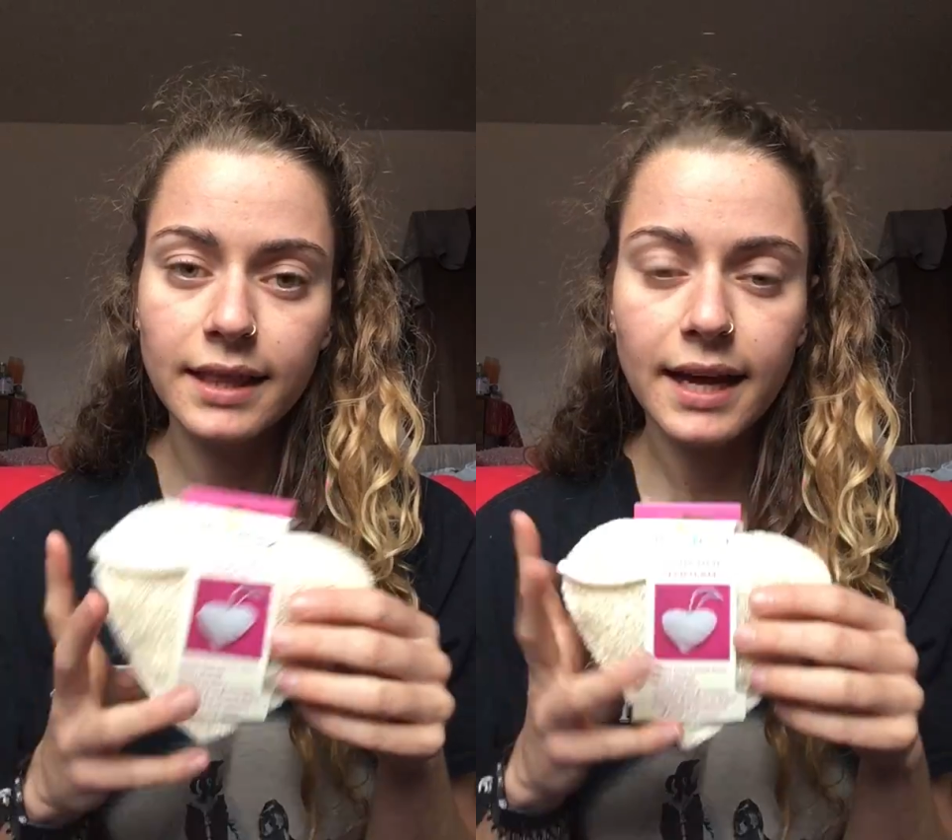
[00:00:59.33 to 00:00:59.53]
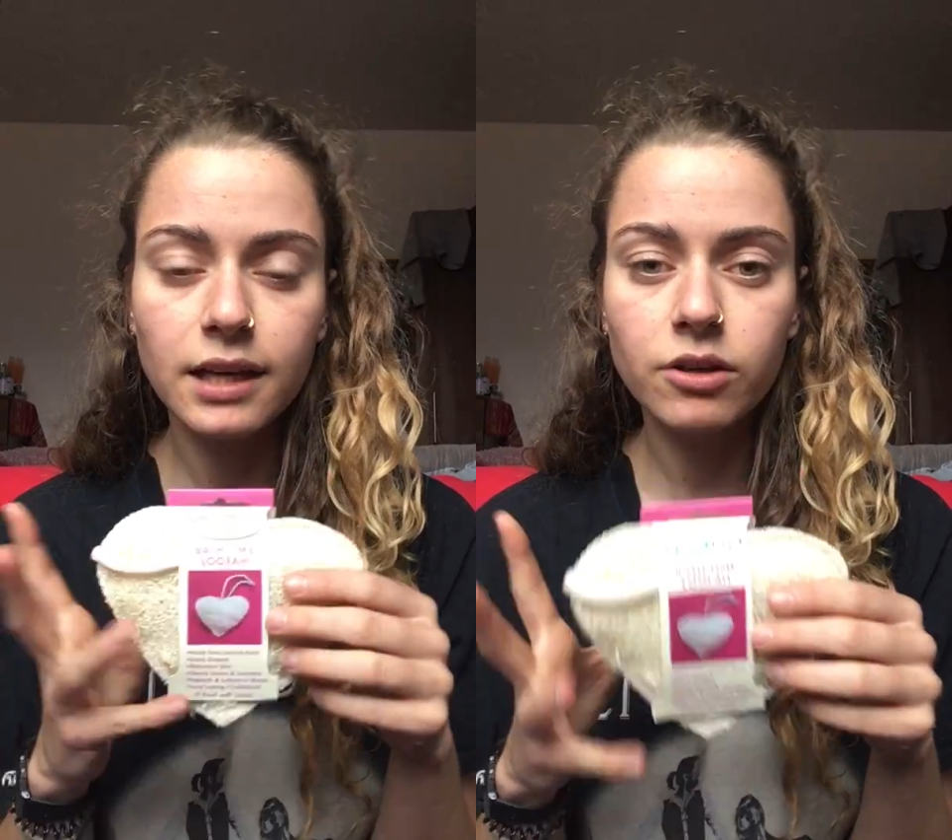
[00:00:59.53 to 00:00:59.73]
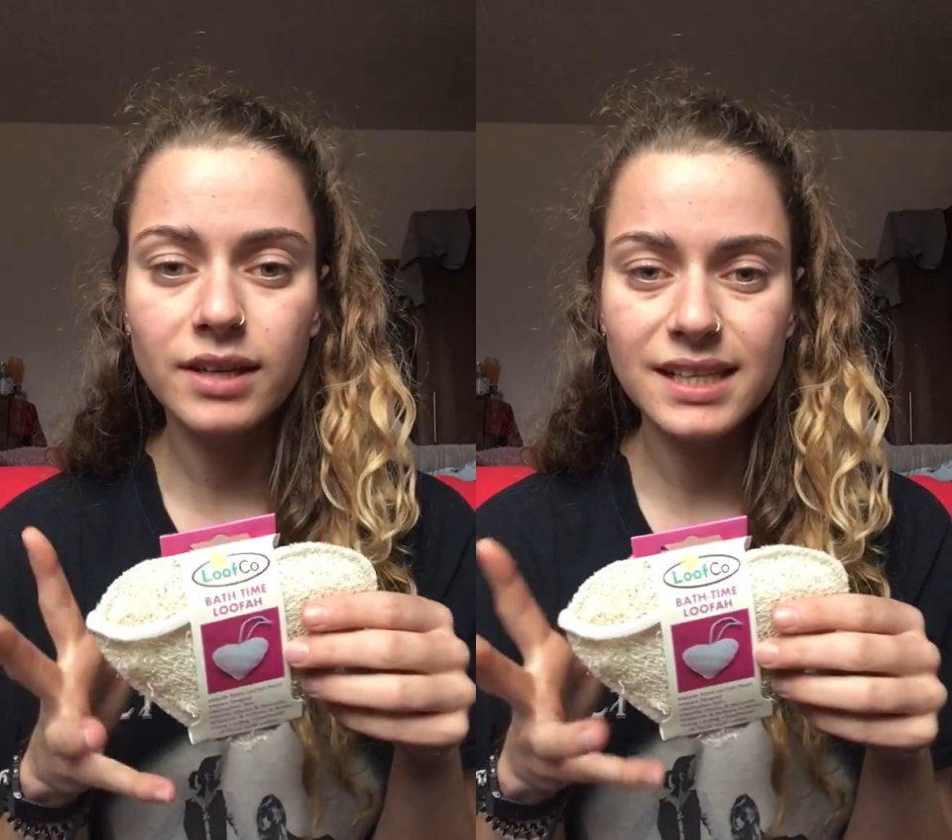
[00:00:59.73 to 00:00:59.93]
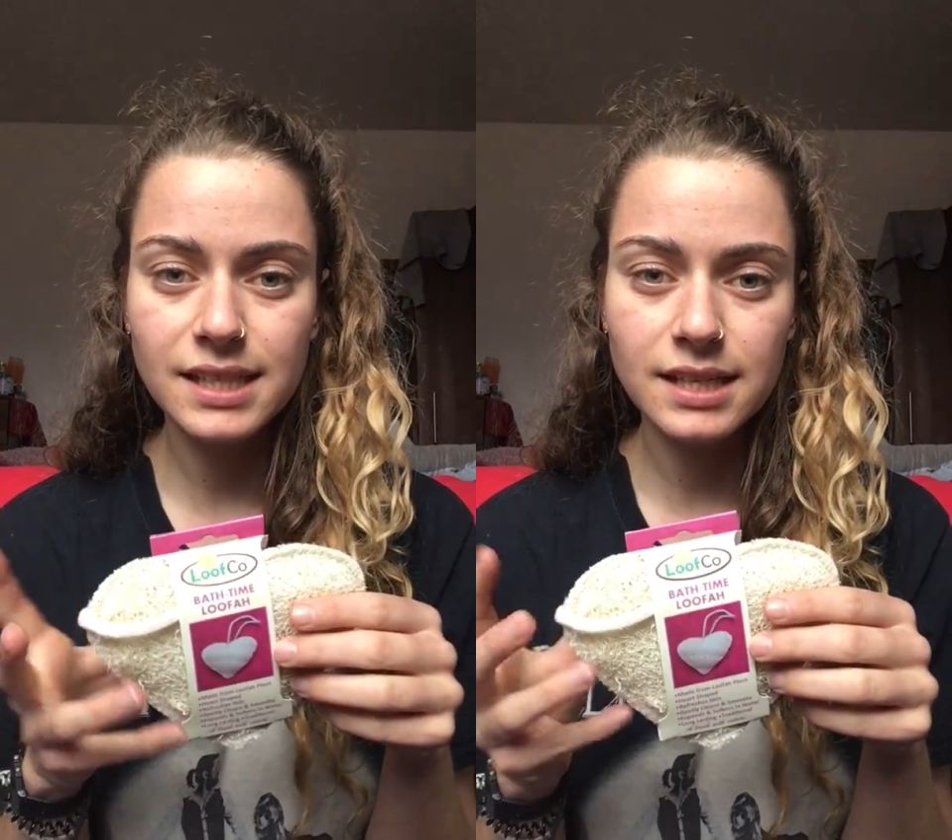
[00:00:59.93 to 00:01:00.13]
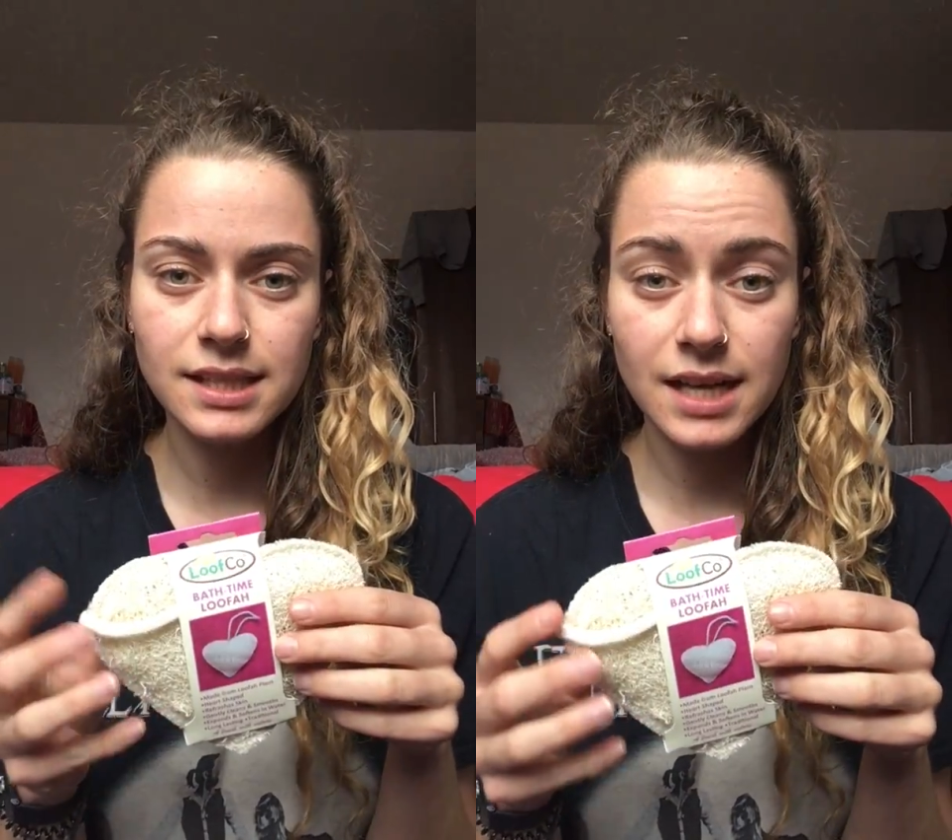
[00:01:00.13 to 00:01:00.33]
they
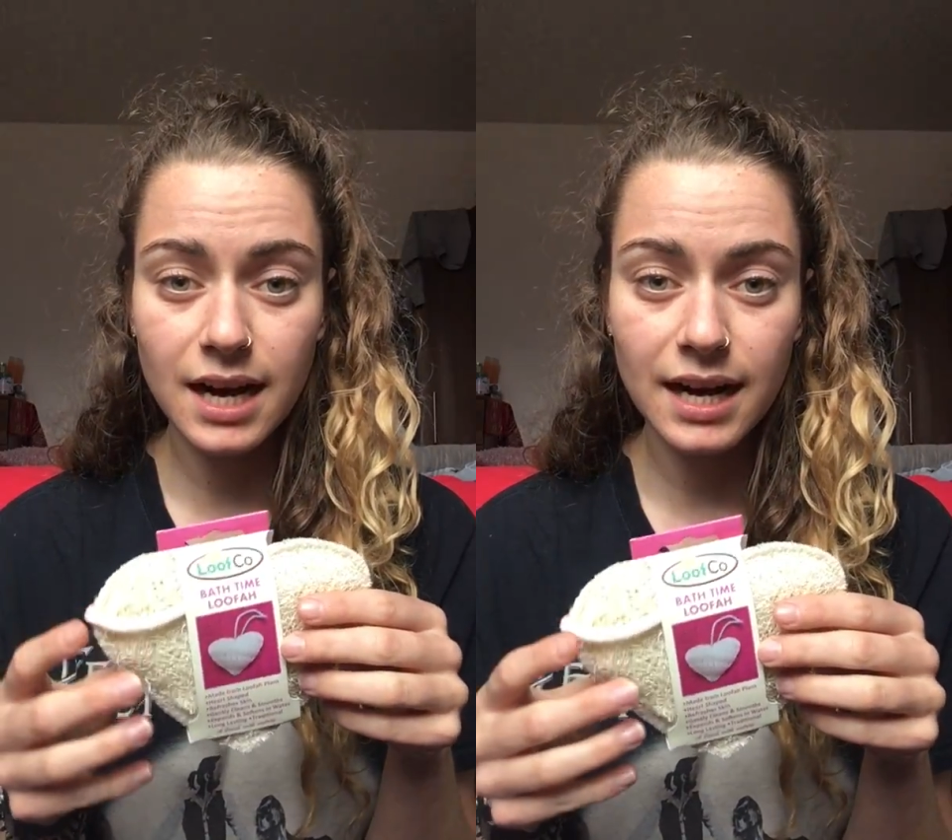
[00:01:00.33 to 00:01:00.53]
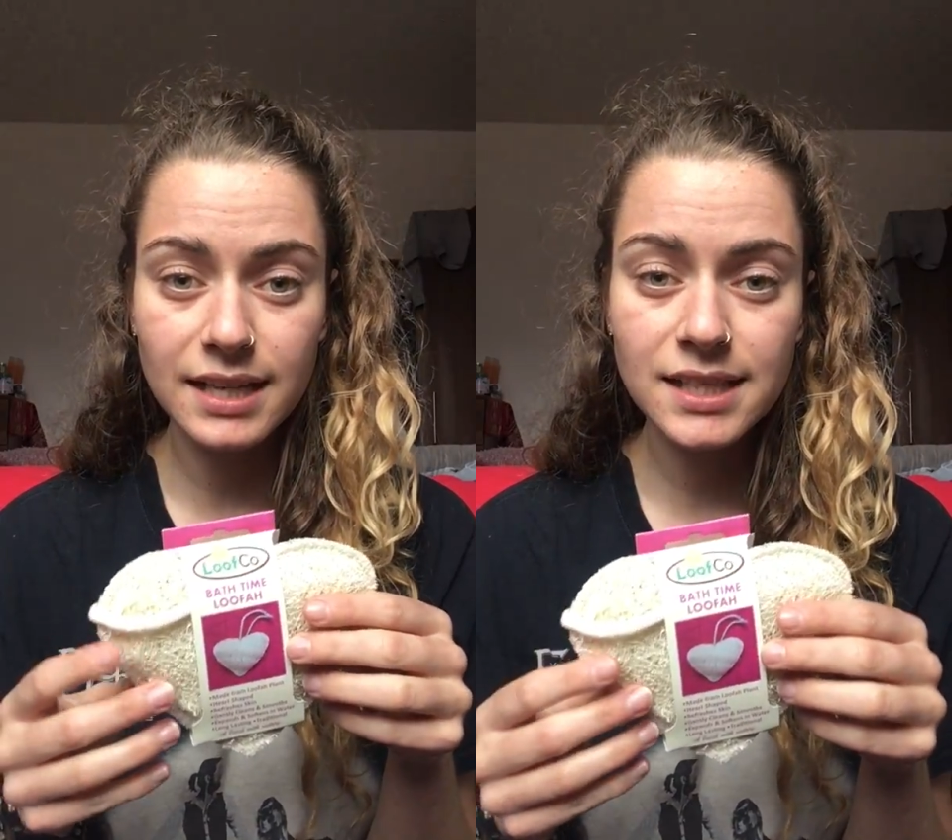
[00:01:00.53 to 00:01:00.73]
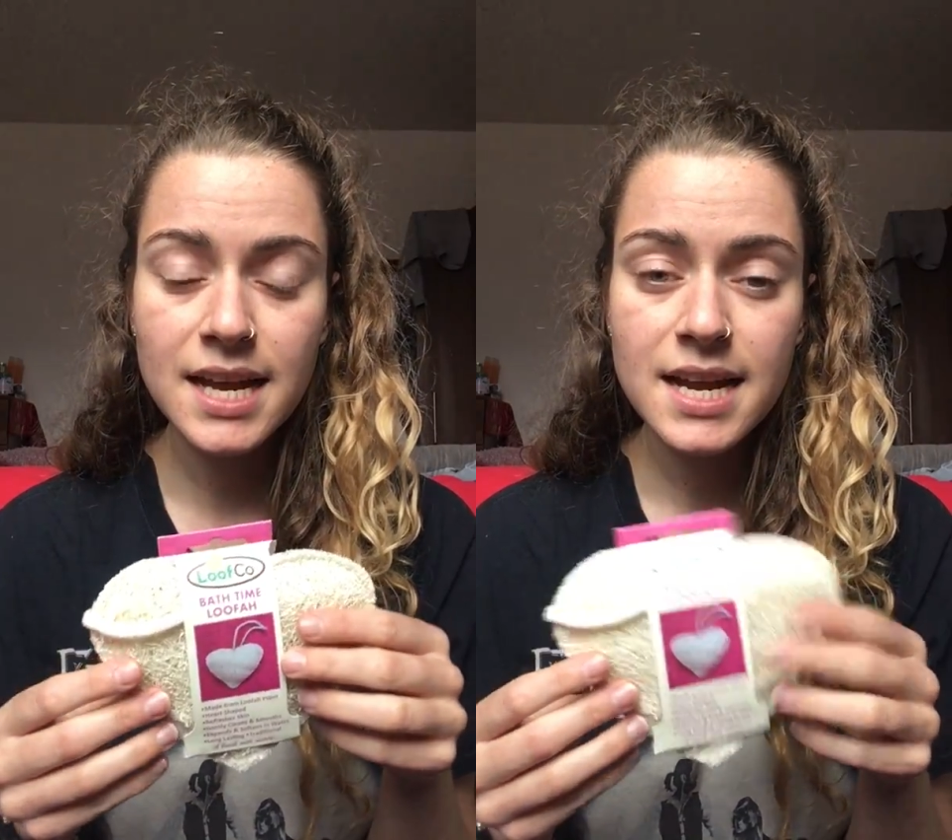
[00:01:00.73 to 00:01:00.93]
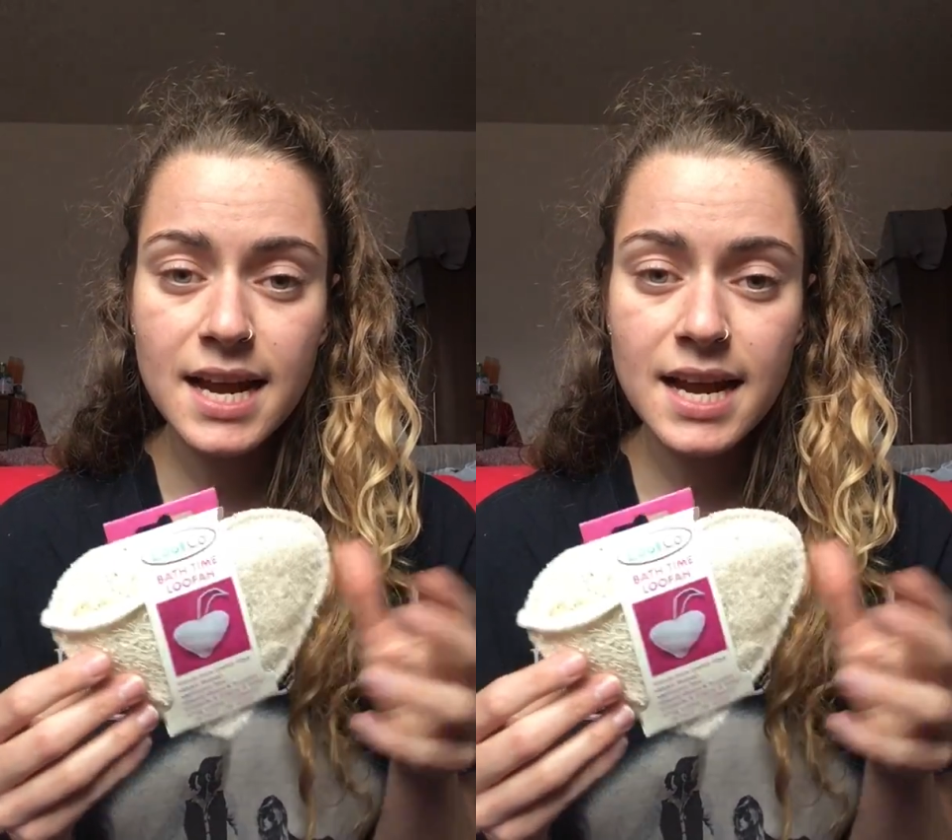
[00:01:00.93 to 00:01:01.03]
increase in size,